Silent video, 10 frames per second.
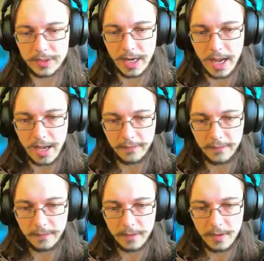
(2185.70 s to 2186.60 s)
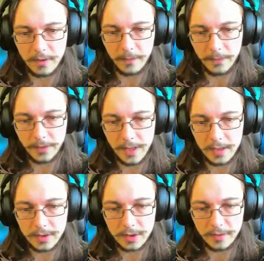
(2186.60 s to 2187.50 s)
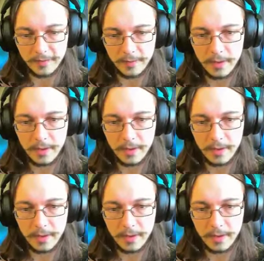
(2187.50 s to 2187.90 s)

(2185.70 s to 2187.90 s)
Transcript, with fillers: to have. No, they deserve